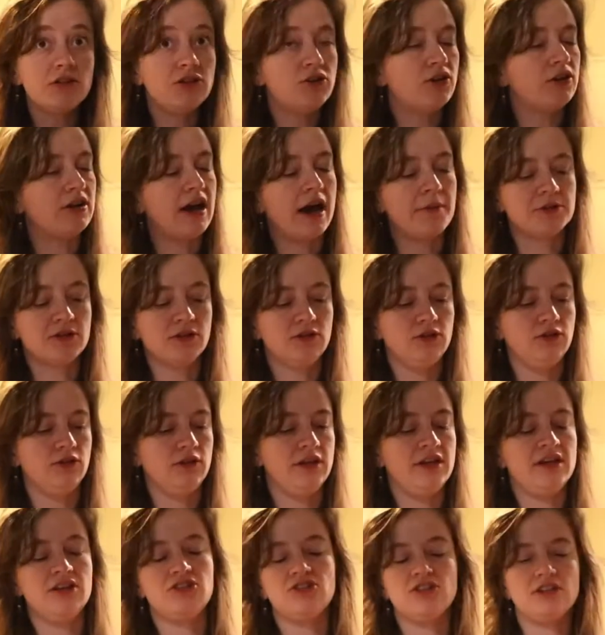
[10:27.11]
you could
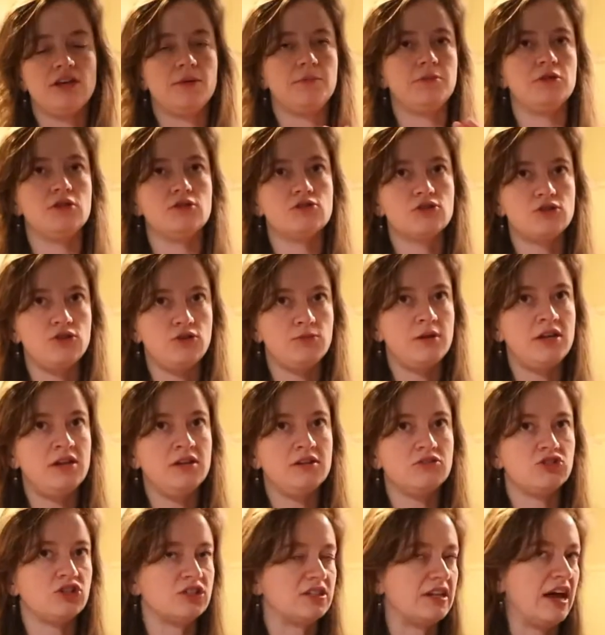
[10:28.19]
absolutely skip the stew
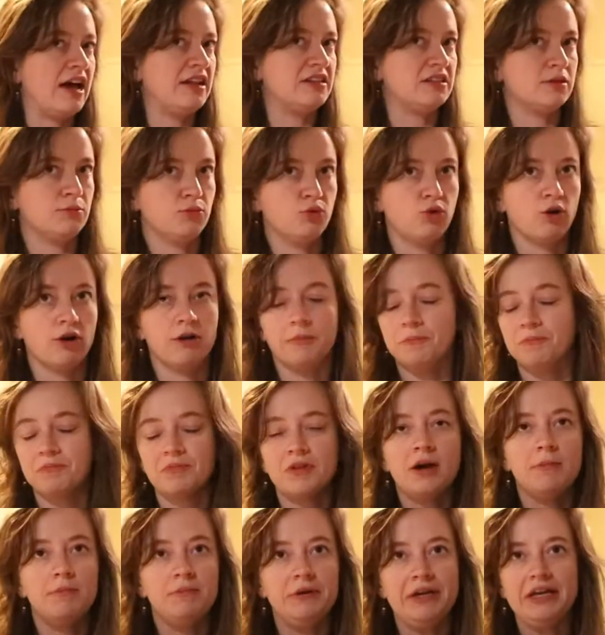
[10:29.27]
meat, just add some more
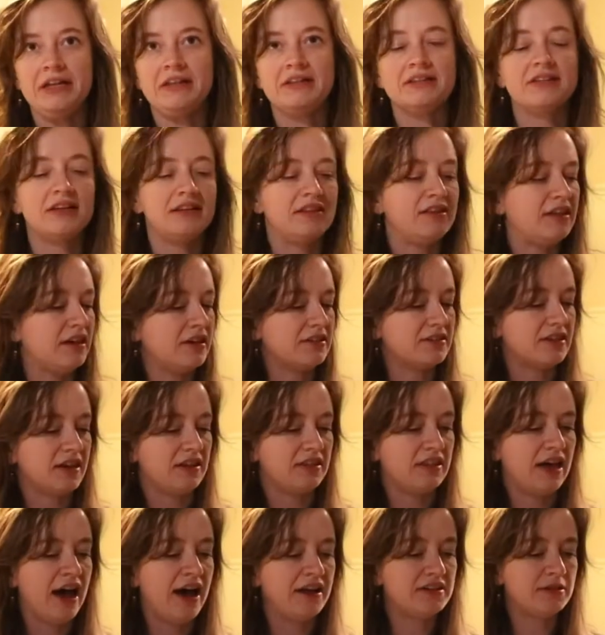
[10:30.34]
beans and things like
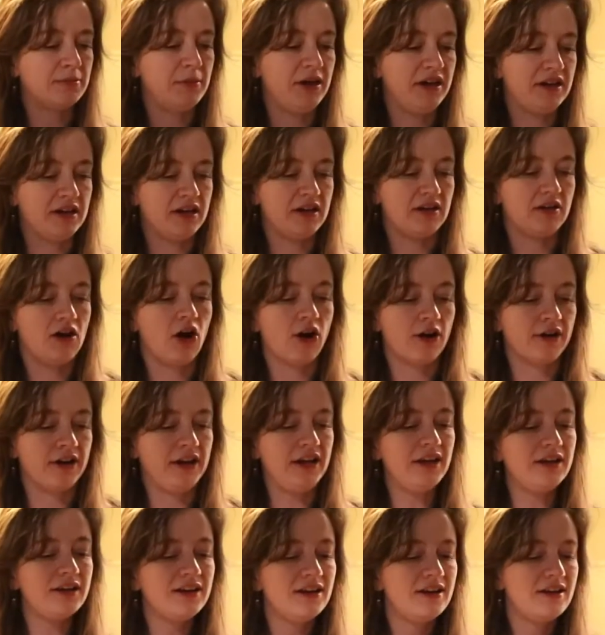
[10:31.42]
that to make it
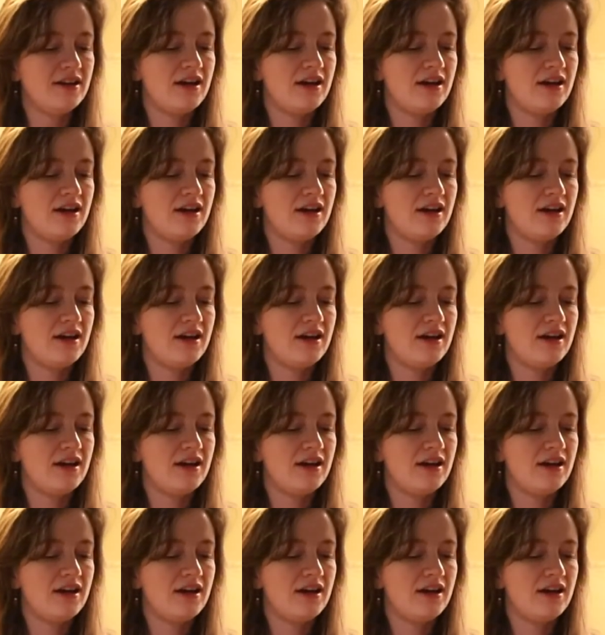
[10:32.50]
hearty.